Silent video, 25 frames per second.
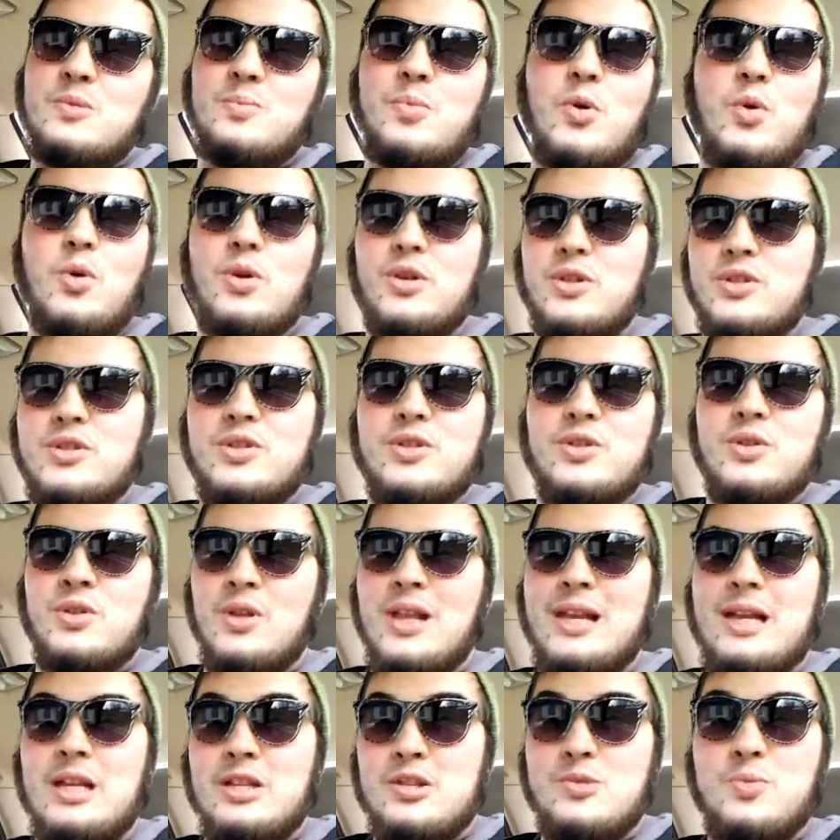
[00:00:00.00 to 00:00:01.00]

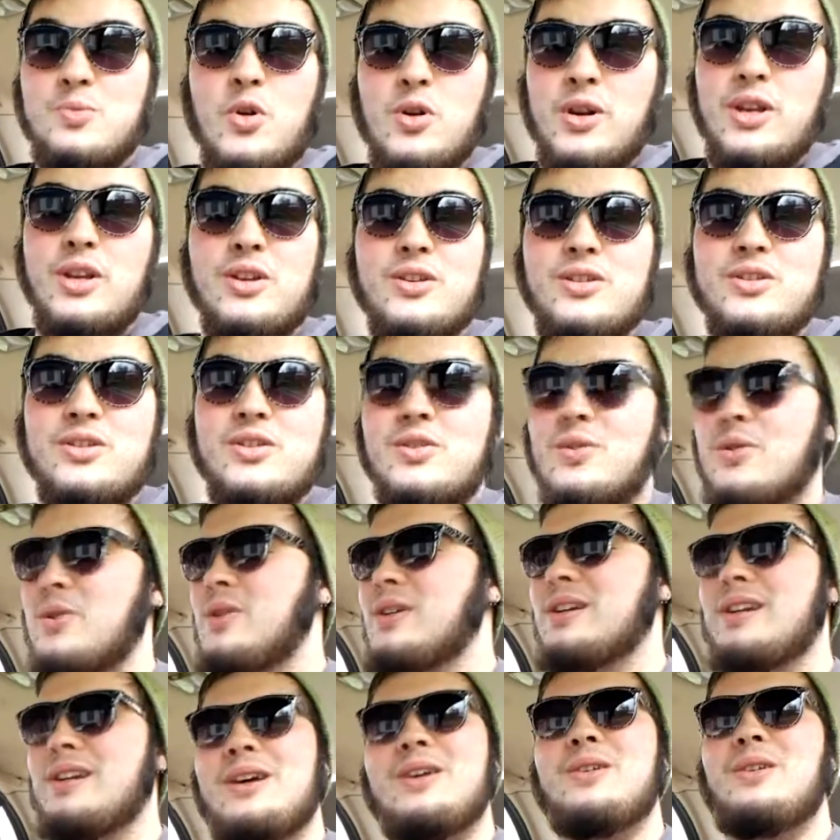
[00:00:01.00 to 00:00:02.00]
sporting goods
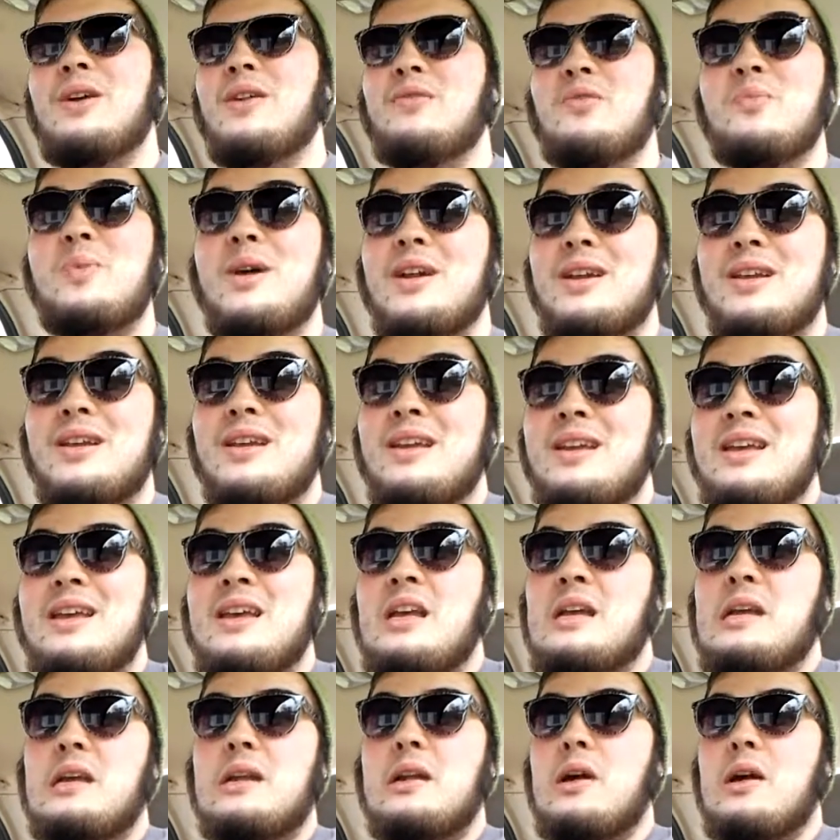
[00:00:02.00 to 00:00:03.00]
store. Everybody,
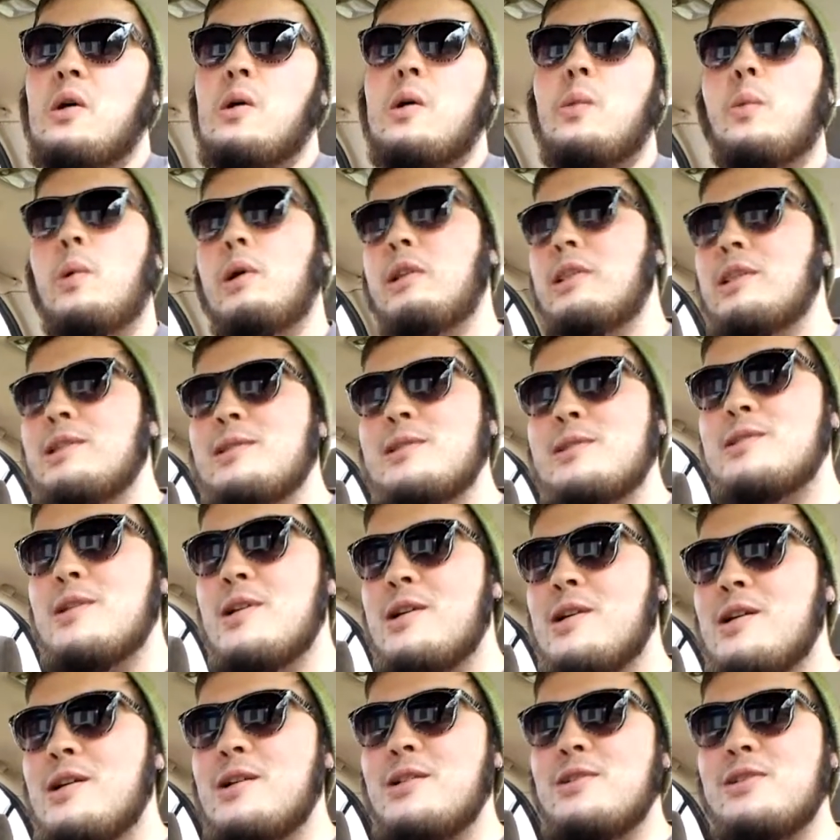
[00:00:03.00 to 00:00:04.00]
I want these
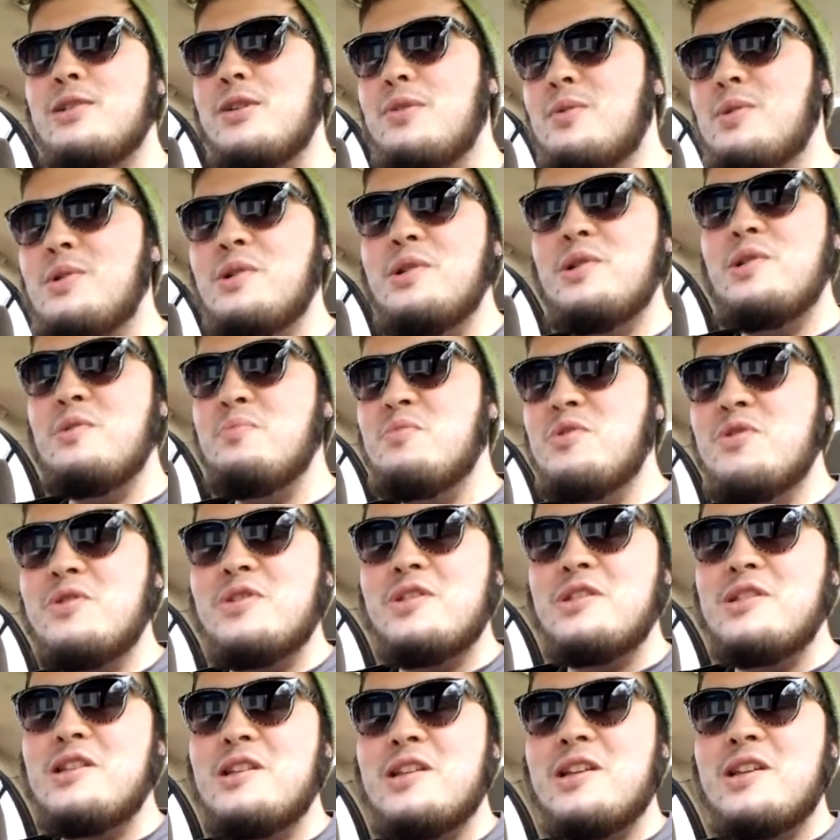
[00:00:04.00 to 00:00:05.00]
guns. I want all the
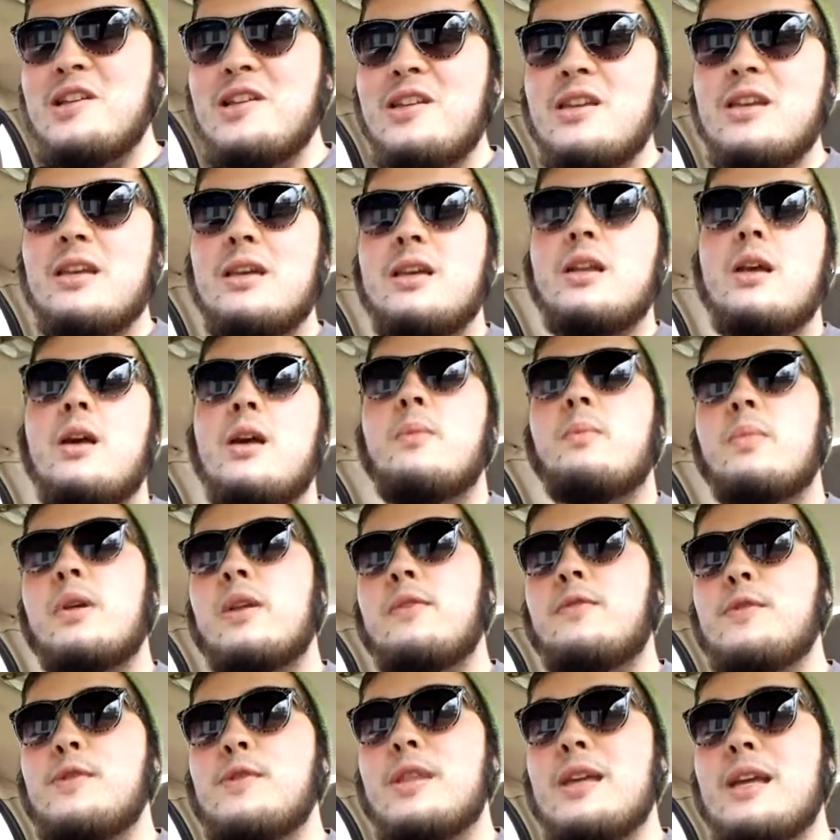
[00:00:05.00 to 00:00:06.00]
bullets I can get.
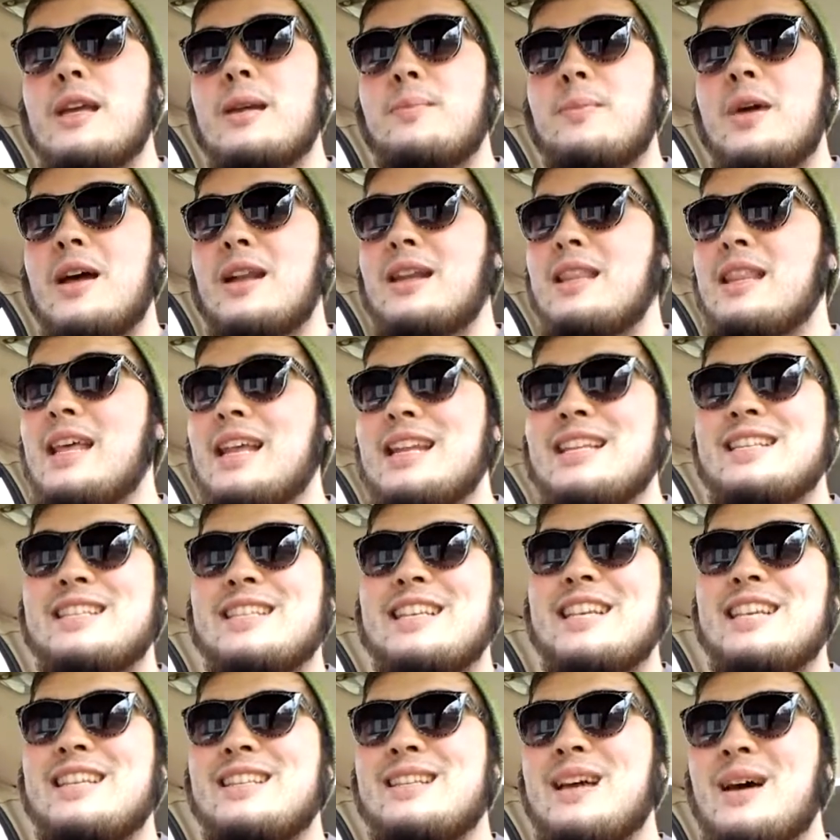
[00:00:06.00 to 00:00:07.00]
But if you think about it, that is
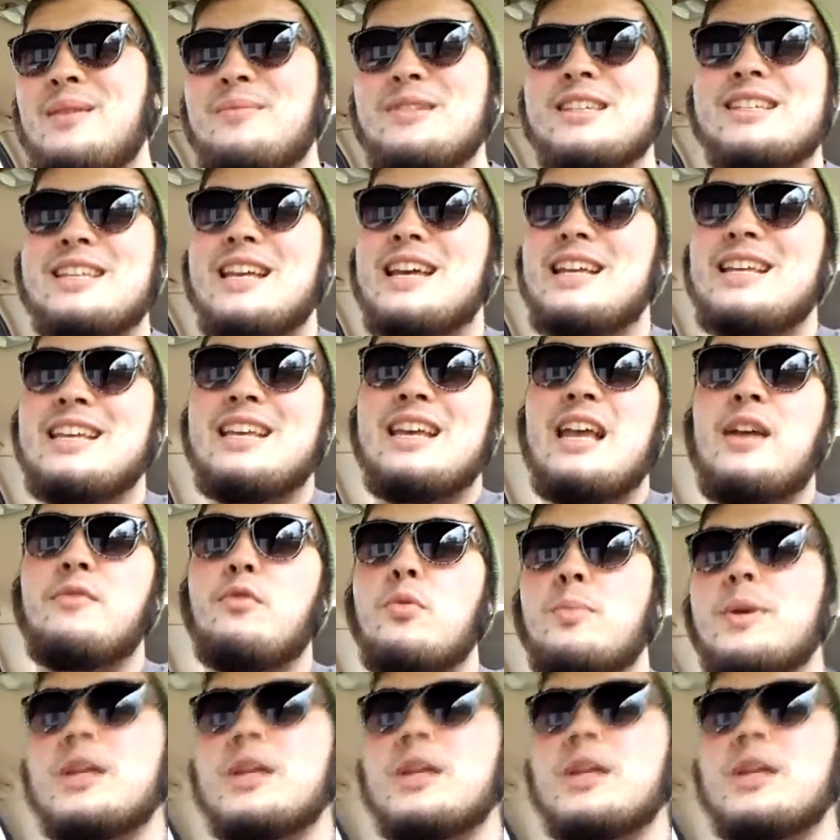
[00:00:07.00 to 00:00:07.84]
the dumbest idea ever,